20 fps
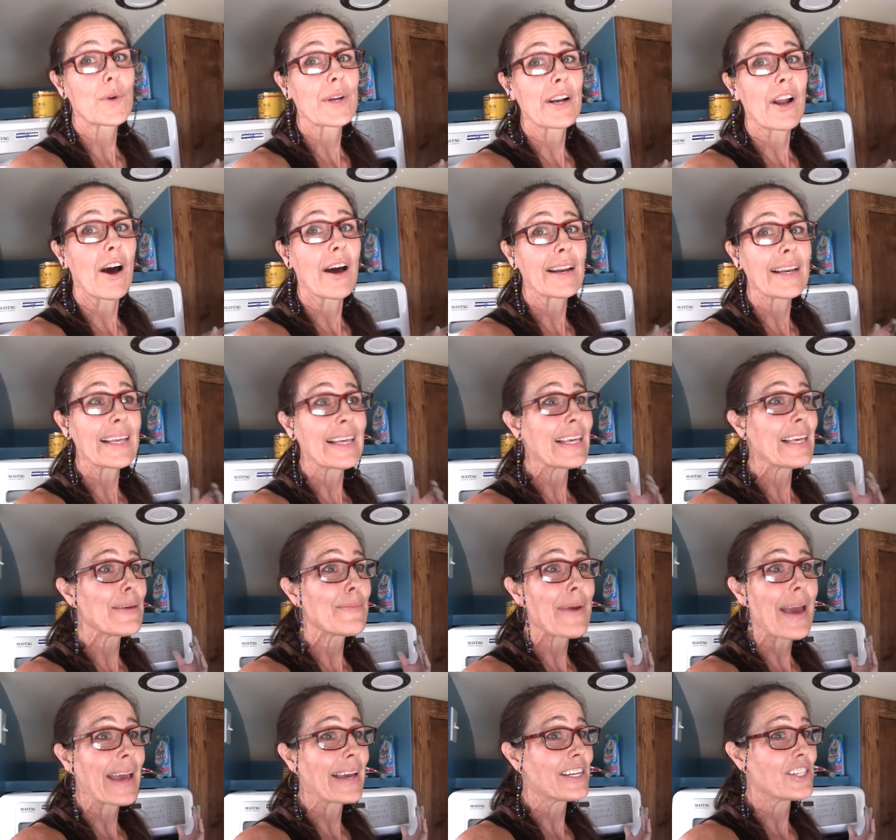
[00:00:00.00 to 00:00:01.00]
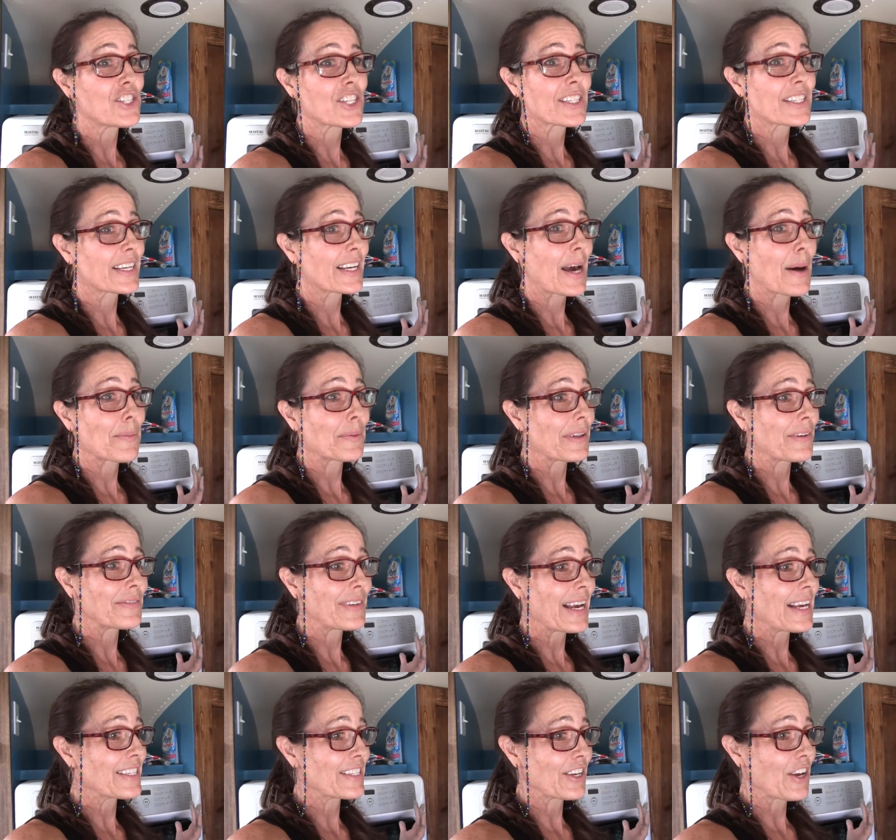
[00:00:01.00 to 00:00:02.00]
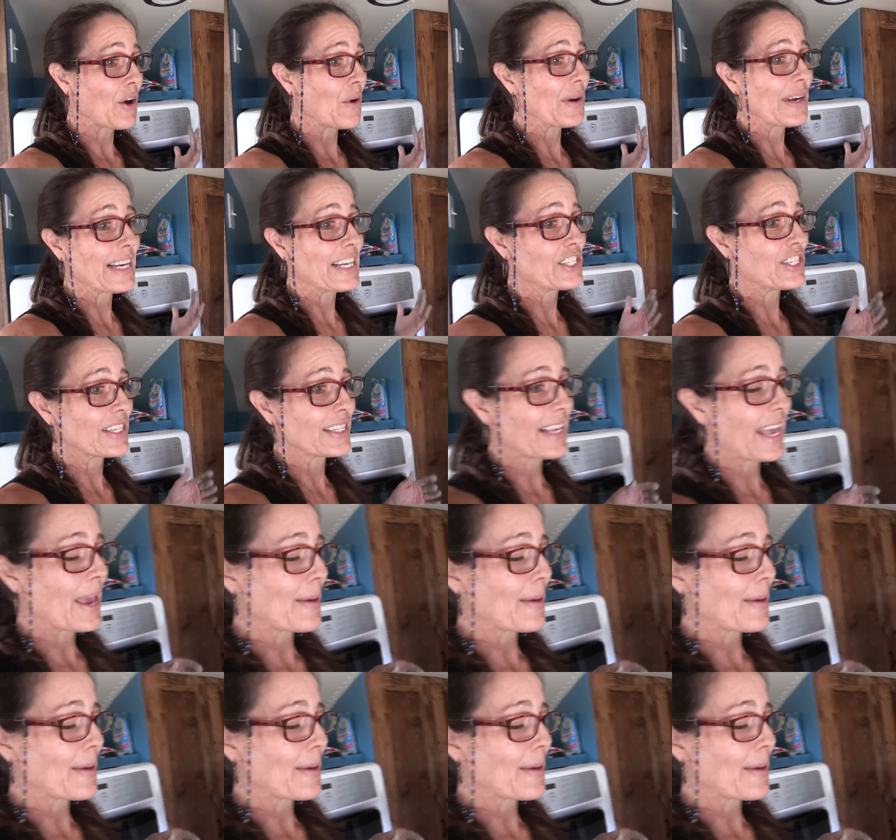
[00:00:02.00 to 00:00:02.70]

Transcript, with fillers: one on eBay just a couple of days ago and it just